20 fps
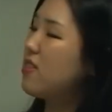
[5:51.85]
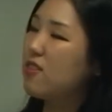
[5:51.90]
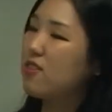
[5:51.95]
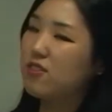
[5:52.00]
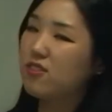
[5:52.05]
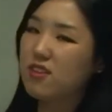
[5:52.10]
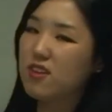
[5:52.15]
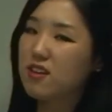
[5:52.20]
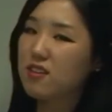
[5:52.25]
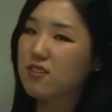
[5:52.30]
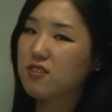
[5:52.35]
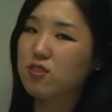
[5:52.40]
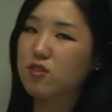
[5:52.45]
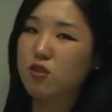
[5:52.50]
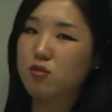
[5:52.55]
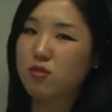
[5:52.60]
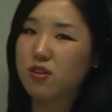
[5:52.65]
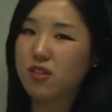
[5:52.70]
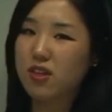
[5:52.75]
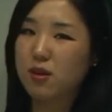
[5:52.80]
six is
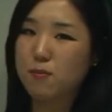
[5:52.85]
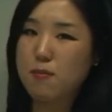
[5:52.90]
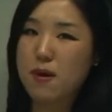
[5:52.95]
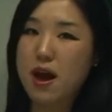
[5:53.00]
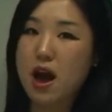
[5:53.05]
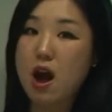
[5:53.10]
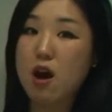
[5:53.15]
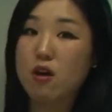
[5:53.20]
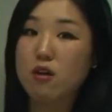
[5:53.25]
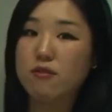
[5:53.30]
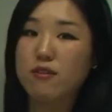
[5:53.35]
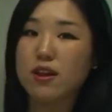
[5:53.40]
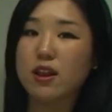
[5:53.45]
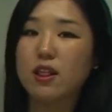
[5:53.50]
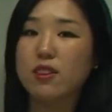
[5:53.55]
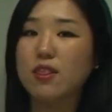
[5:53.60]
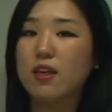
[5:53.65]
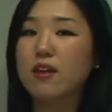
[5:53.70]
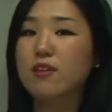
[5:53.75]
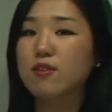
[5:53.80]
not really a power of
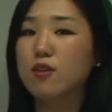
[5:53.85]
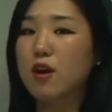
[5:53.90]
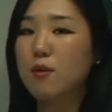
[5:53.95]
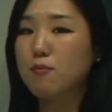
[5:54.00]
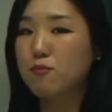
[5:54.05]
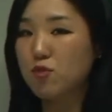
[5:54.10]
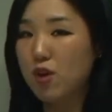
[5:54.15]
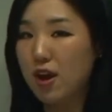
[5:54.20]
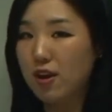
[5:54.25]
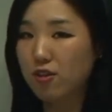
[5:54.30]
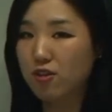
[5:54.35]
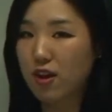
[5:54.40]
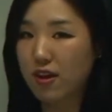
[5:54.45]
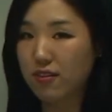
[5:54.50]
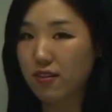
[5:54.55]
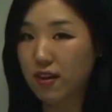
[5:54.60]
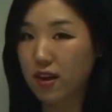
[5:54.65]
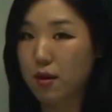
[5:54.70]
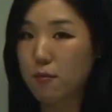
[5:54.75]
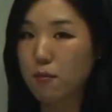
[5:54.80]
anything, so I can change it
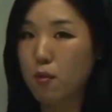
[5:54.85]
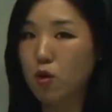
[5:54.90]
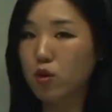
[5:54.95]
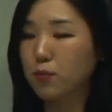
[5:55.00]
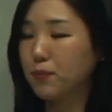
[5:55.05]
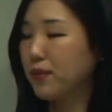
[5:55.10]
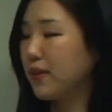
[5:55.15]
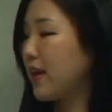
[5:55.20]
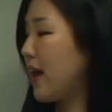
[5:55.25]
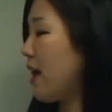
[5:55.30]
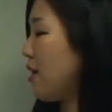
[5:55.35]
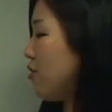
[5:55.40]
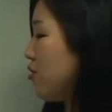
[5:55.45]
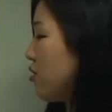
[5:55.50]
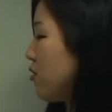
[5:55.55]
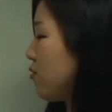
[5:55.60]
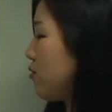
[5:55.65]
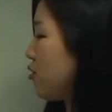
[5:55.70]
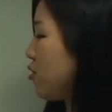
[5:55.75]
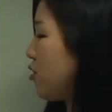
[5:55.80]
as like a
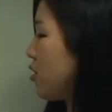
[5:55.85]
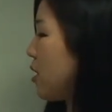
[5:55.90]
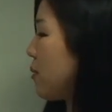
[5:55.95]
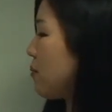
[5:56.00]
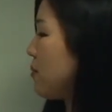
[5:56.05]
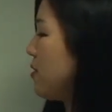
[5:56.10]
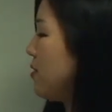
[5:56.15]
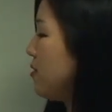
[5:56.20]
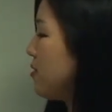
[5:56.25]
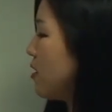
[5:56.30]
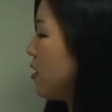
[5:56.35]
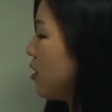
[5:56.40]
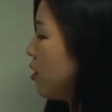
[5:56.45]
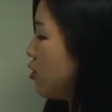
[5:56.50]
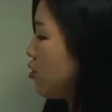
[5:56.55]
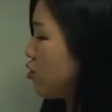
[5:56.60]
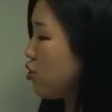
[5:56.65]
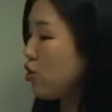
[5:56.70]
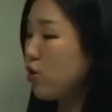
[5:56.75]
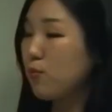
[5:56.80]
multiplication of two numbers,
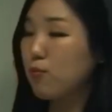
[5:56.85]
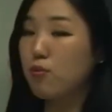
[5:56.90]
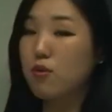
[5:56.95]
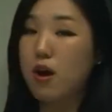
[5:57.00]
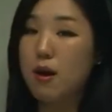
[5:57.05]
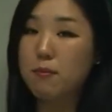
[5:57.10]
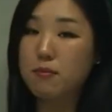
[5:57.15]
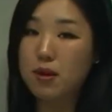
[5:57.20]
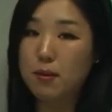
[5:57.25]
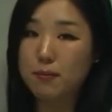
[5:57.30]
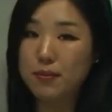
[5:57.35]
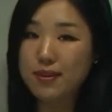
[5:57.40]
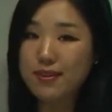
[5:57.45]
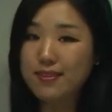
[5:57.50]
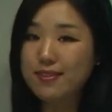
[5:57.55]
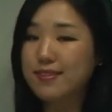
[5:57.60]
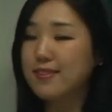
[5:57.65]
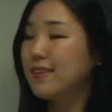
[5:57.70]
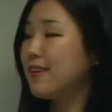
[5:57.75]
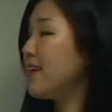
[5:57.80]
two prime
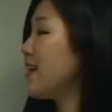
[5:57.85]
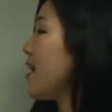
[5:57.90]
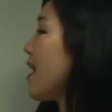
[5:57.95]
numbers.